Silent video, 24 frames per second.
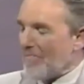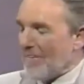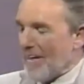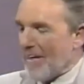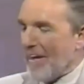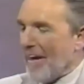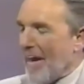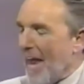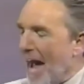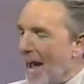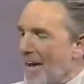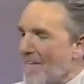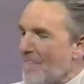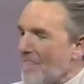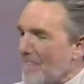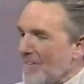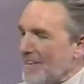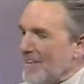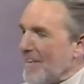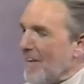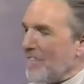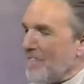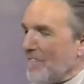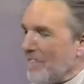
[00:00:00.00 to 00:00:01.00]
that life
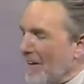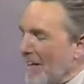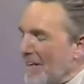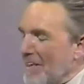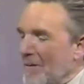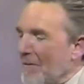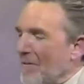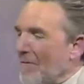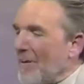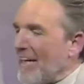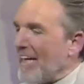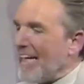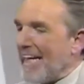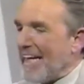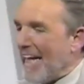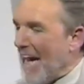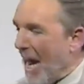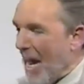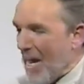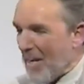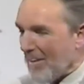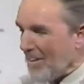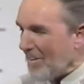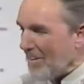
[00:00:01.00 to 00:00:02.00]
is a flickering
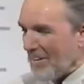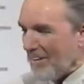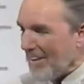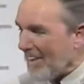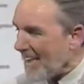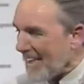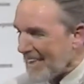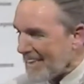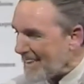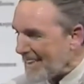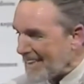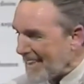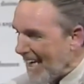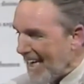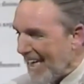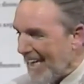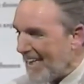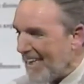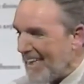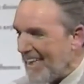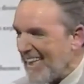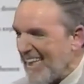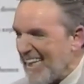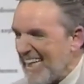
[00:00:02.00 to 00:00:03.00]
candle, he
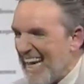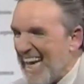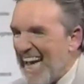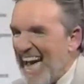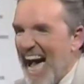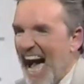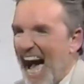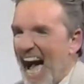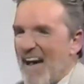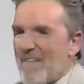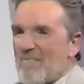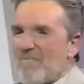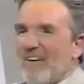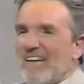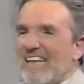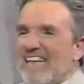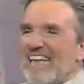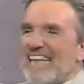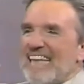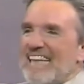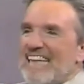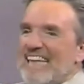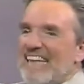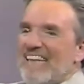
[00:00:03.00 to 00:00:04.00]
said. I
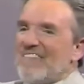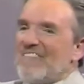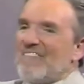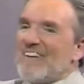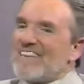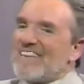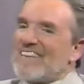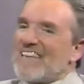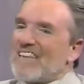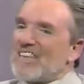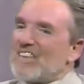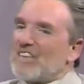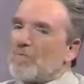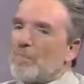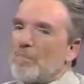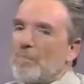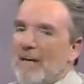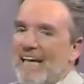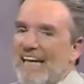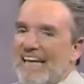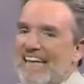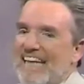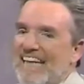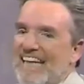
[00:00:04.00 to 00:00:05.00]
believe it's a
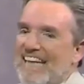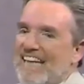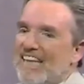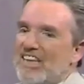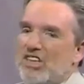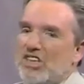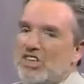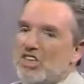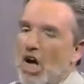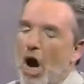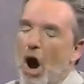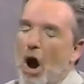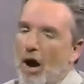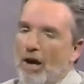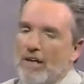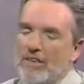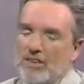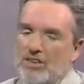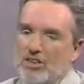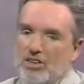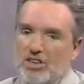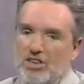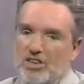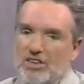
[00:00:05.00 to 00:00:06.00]
splendid
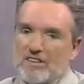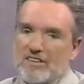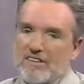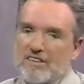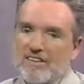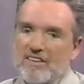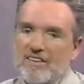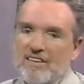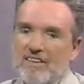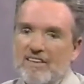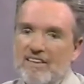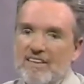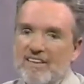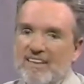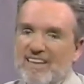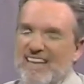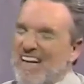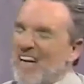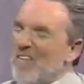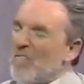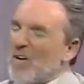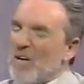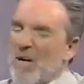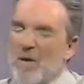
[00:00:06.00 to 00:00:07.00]
torch,
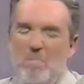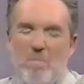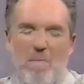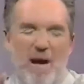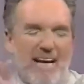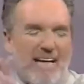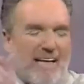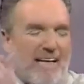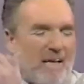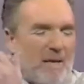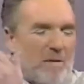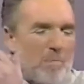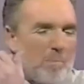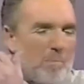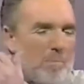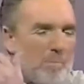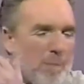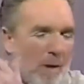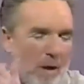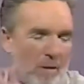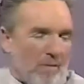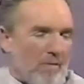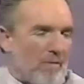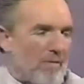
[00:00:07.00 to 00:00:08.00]
and I want to make
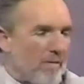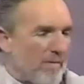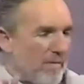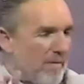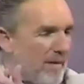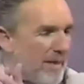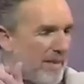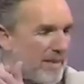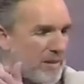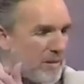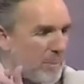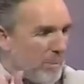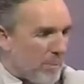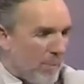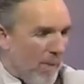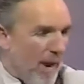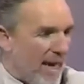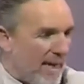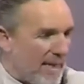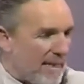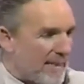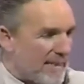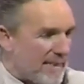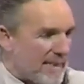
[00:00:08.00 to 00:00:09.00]
it burn as
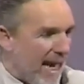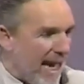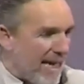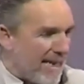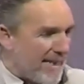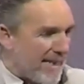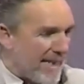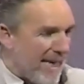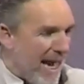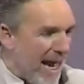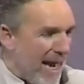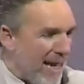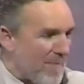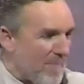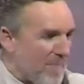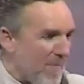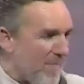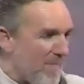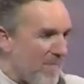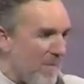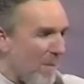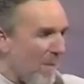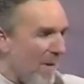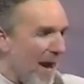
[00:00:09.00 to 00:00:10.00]
bright as I can
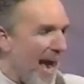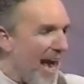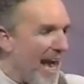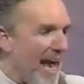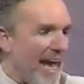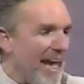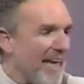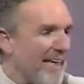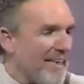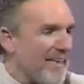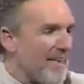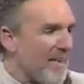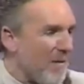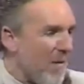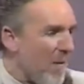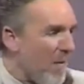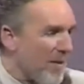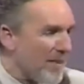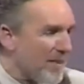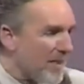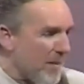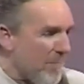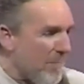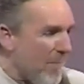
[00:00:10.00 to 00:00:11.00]
before I hand it
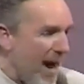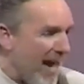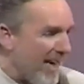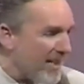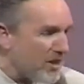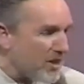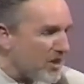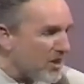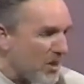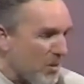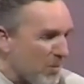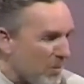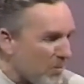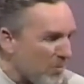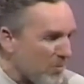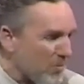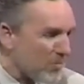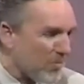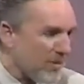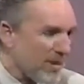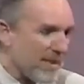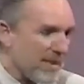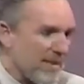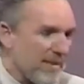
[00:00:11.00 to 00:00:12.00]
on to my
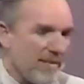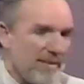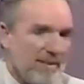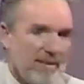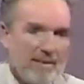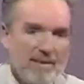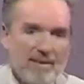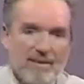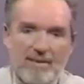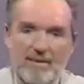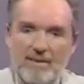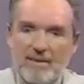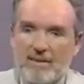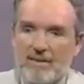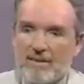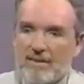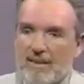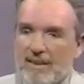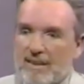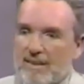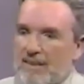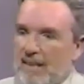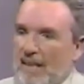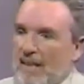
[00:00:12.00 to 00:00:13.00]
children
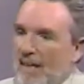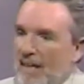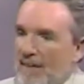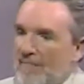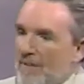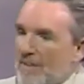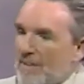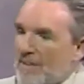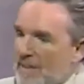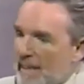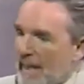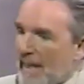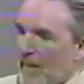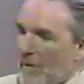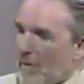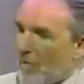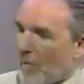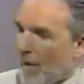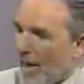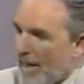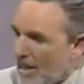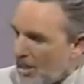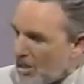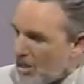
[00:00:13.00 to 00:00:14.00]
and to other
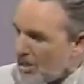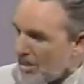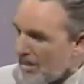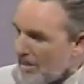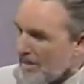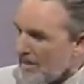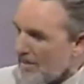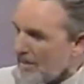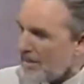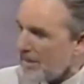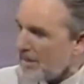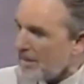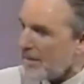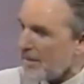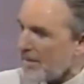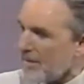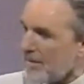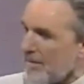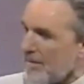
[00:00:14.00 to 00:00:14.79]
generations.